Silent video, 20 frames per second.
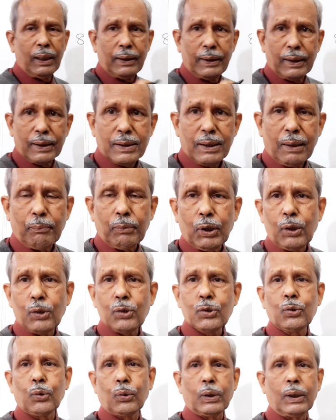This number is
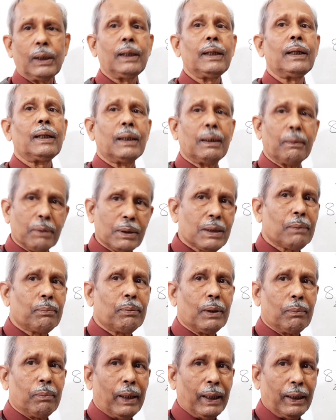totally
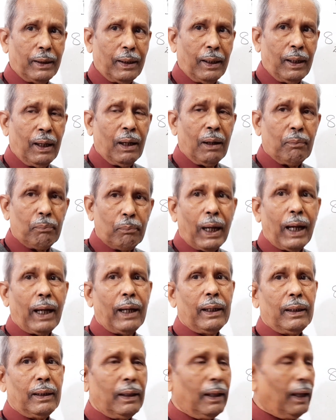divisible
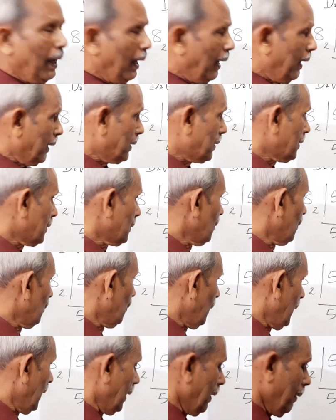by 8.
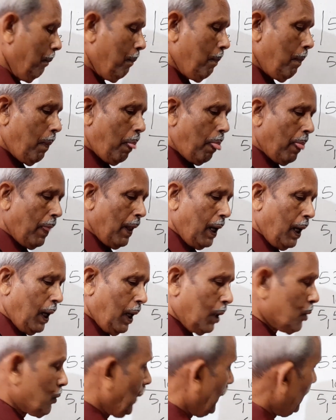Well,
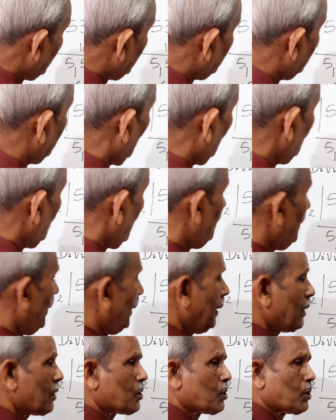so I think now you have
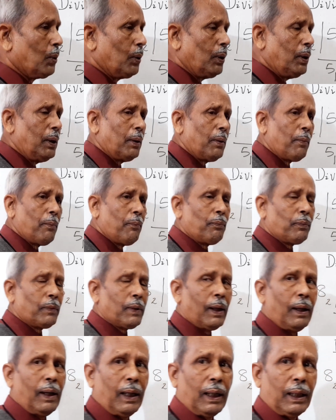understood
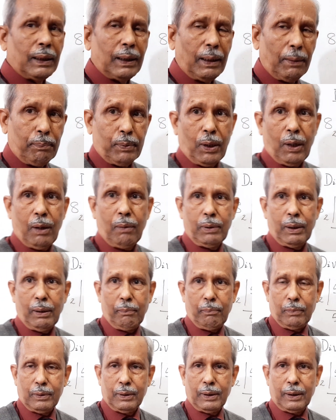the problem,
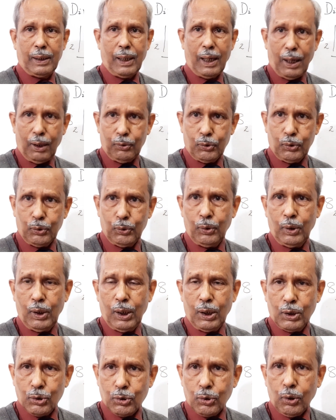that how
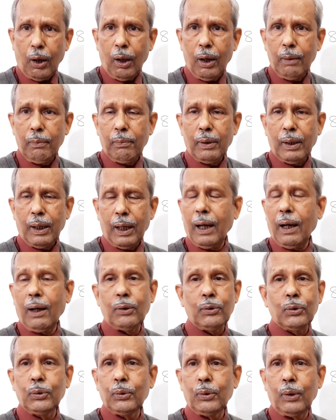
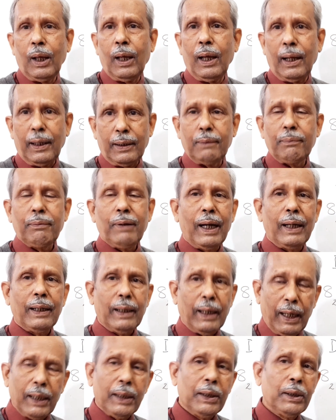to divide
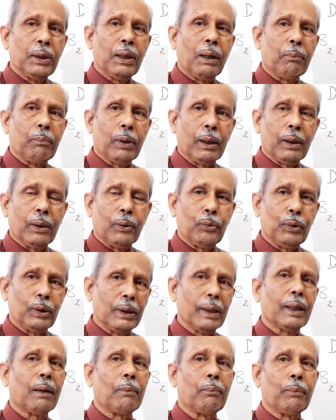any number with
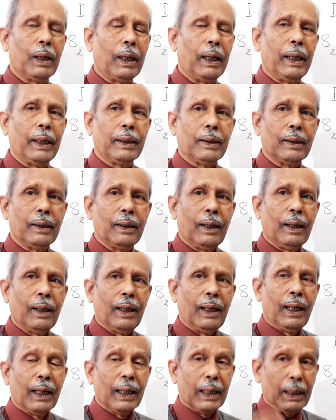the number 8,
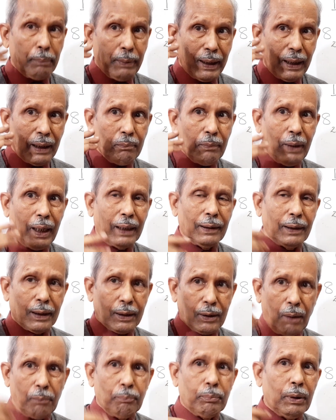keeping in mind that
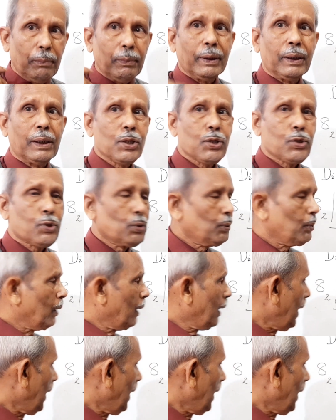complement is 2